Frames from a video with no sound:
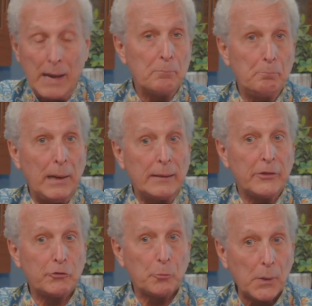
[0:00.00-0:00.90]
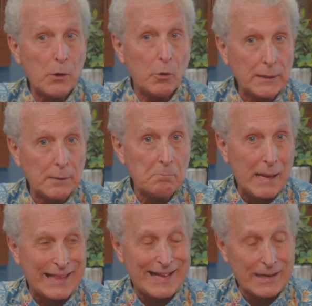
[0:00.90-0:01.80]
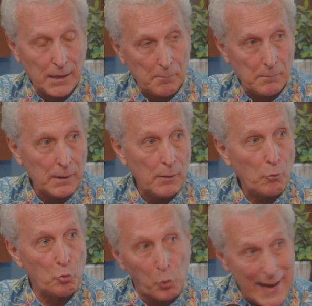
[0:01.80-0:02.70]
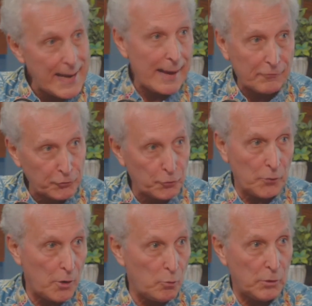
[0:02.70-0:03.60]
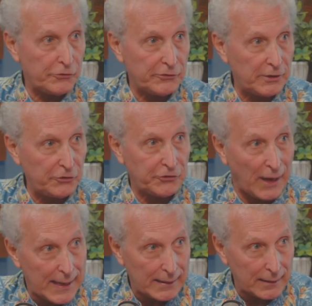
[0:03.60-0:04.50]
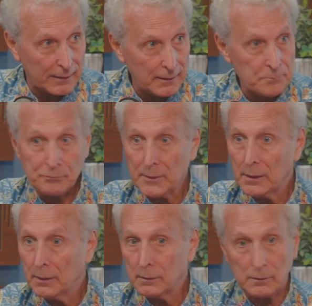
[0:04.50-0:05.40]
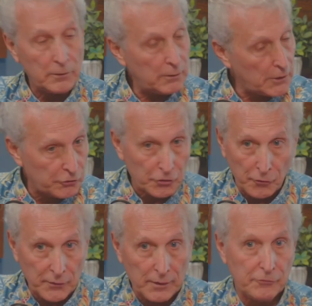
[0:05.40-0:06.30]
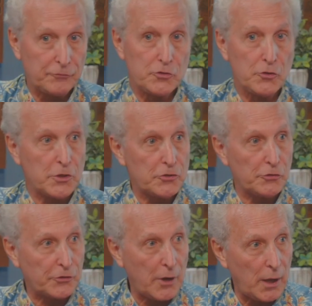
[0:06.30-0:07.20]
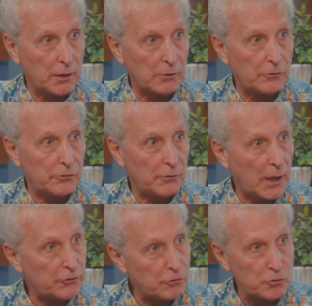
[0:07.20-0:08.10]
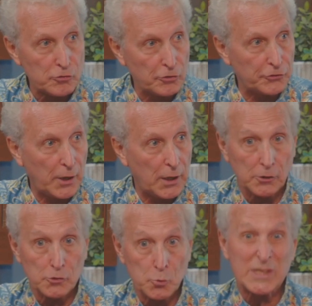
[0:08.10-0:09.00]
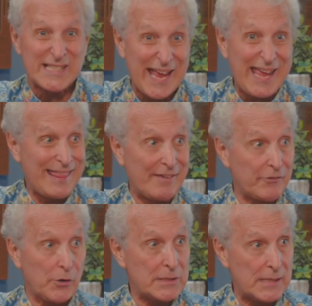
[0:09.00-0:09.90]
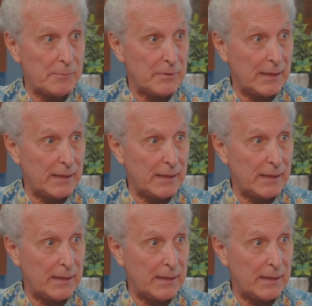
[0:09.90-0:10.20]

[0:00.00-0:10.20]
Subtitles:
But the Supreme Court didn't make that up. Right after Roe was decided, conservative judicial scholars, constitutional scholars were saying that very same thing.